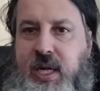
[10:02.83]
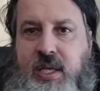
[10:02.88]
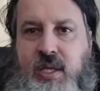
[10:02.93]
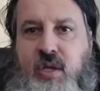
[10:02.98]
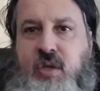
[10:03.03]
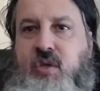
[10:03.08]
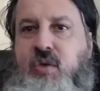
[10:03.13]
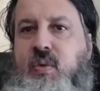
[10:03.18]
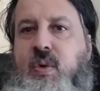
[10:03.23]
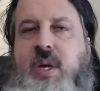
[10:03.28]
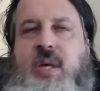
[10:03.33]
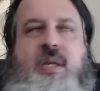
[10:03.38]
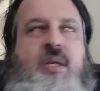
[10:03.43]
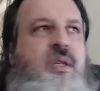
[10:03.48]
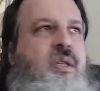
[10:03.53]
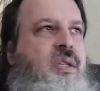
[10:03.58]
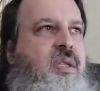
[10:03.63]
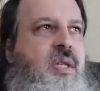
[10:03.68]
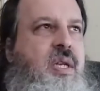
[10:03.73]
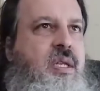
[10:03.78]
in the streets.
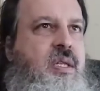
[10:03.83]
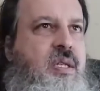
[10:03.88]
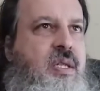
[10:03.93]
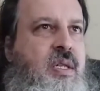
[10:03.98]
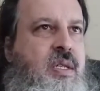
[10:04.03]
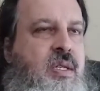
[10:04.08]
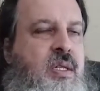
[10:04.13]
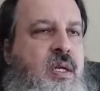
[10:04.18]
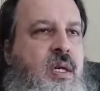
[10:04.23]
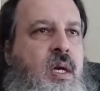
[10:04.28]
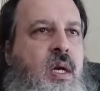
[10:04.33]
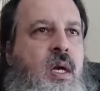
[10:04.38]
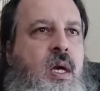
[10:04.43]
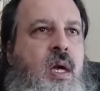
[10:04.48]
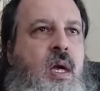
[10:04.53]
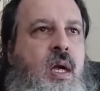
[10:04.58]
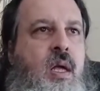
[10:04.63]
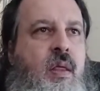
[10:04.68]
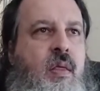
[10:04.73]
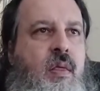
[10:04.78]

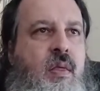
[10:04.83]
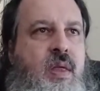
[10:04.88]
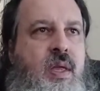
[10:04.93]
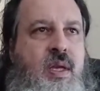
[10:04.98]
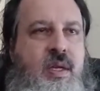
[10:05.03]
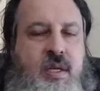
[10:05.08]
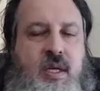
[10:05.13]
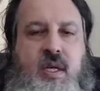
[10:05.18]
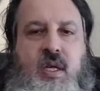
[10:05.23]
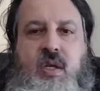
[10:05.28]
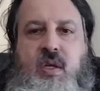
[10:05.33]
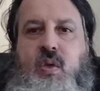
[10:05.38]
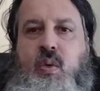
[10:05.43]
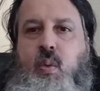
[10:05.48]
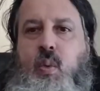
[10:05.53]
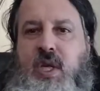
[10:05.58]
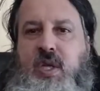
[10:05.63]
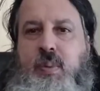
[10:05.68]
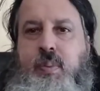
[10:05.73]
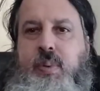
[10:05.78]
This is
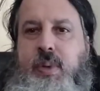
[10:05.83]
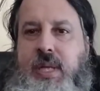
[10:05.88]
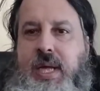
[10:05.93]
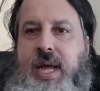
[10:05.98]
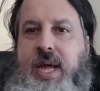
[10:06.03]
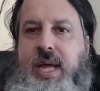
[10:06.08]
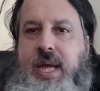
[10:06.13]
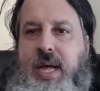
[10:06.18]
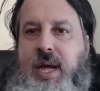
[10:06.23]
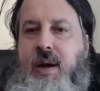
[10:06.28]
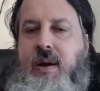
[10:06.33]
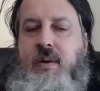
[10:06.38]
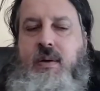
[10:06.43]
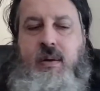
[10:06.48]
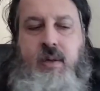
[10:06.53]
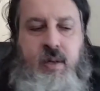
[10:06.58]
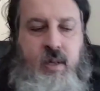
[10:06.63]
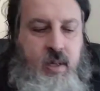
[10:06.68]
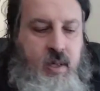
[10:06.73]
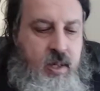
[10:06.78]
what's playing out
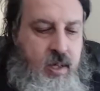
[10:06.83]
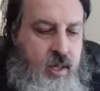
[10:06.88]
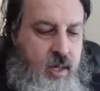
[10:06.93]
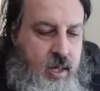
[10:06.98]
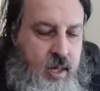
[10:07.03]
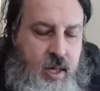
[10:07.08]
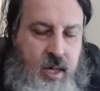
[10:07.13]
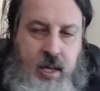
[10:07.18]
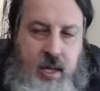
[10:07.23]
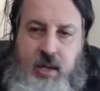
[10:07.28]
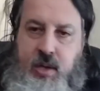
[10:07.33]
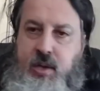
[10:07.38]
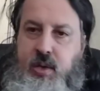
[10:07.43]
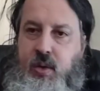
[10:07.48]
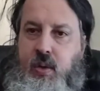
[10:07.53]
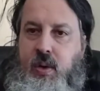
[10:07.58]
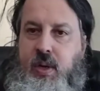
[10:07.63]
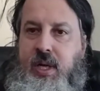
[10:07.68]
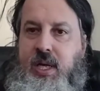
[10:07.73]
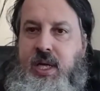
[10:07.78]

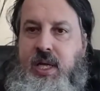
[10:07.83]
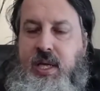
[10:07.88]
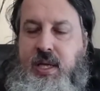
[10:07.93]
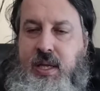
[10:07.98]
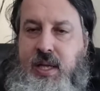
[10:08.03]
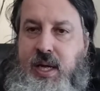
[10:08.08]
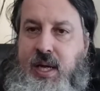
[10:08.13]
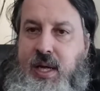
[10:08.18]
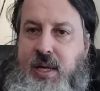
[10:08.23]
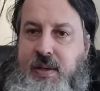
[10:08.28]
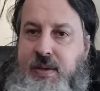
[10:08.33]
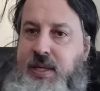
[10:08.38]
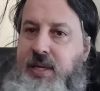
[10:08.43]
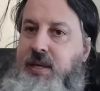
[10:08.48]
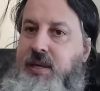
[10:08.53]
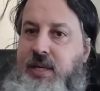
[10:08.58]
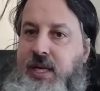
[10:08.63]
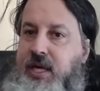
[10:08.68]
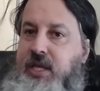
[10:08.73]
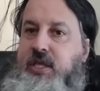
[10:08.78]
during the
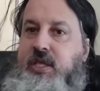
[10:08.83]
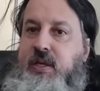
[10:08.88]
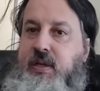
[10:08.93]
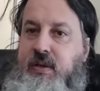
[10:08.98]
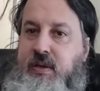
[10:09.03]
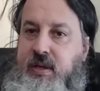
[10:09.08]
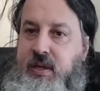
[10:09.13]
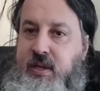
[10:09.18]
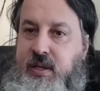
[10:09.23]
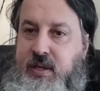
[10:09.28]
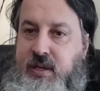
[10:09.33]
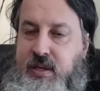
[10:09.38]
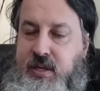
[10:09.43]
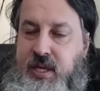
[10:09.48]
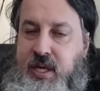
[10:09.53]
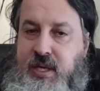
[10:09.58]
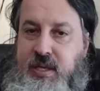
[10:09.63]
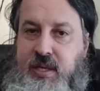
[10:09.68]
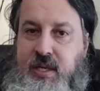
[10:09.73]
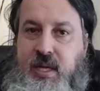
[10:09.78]
election
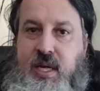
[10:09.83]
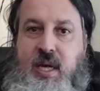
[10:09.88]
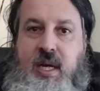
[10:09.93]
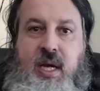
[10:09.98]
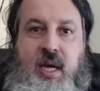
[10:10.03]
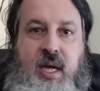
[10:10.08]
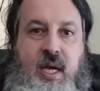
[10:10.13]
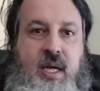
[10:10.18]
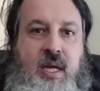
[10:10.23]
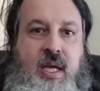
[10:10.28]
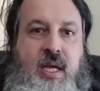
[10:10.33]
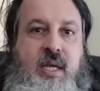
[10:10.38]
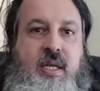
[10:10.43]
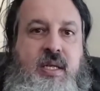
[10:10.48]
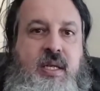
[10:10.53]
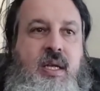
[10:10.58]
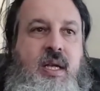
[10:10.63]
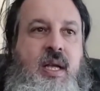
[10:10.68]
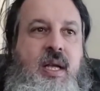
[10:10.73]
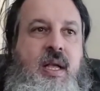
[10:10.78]
season. It
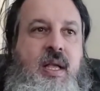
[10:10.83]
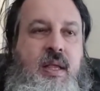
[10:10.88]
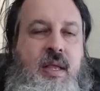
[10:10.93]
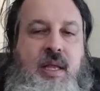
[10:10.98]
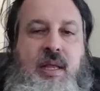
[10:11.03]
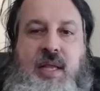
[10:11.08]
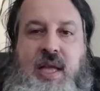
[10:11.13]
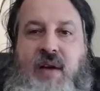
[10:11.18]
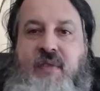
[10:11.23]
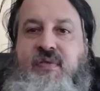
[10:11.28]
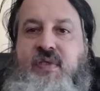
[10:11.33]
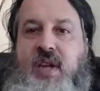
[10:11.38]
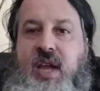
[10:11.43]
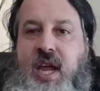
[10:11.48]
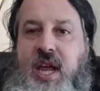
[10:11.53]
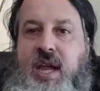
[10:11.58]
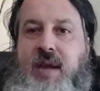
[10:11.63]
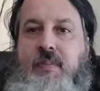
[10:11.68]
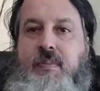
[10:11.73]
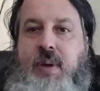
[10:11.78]
is the
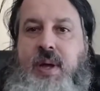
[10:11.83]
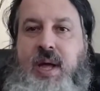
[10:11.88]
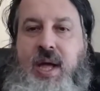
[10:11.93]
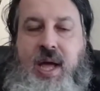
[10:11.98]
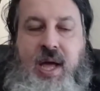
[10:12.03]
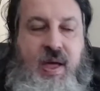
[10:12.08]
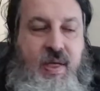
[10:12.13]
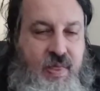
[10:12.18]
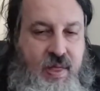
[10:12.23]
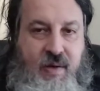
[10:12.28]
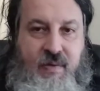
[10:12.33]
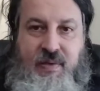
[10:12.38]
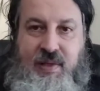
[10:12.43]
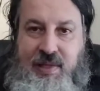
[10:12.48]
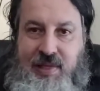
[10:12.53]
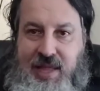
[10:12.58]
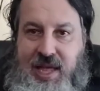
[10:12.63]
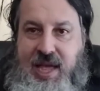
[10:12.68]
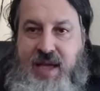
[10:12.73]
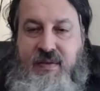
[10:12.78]
left-hand path of
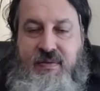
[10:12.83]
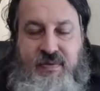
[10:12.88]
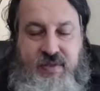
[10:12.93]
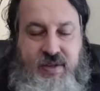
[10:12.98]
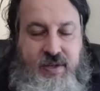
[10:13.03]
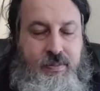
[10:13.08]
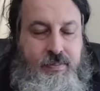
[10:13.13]
the left